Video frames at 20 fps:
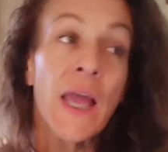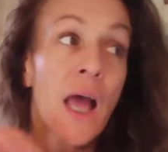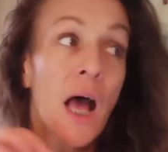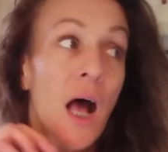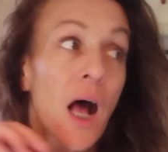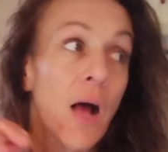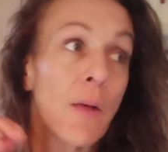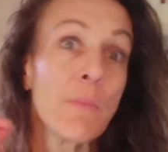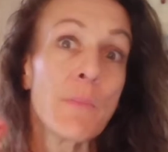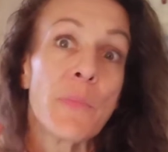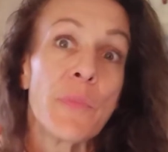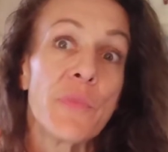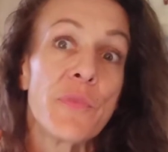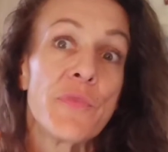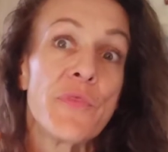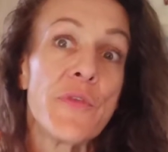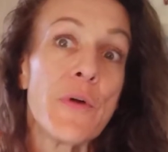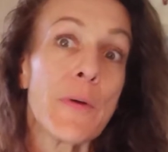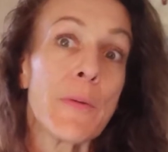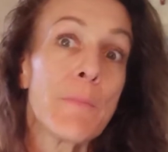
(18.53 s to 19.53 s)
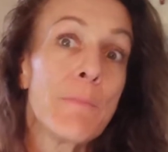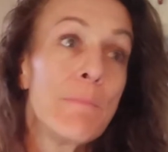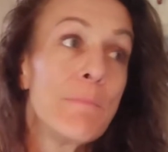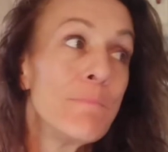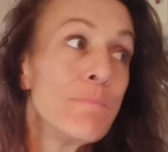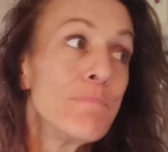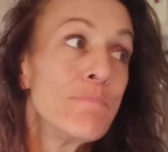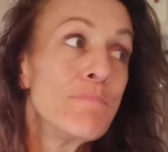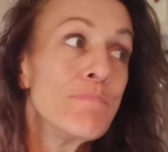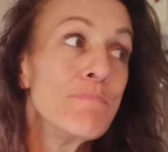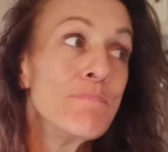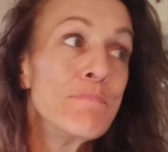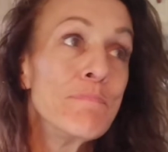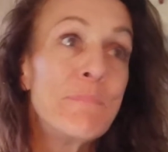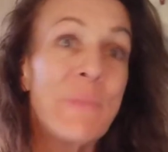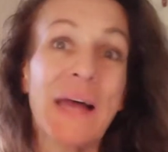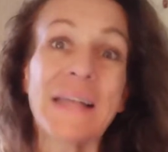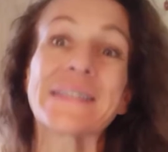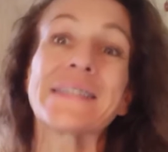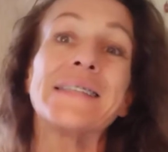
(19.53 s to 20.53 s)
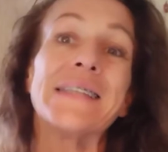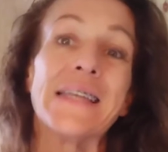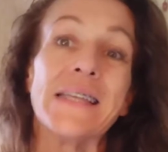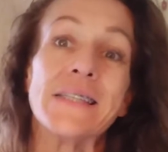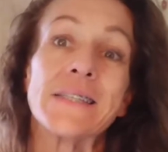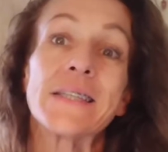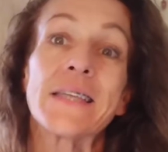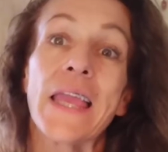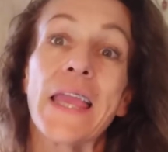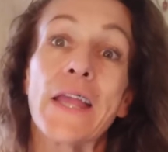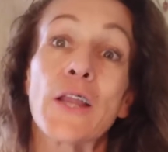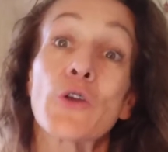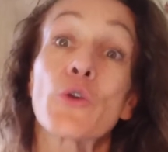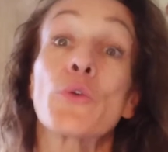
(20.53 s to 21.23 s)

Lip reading: The best indicator,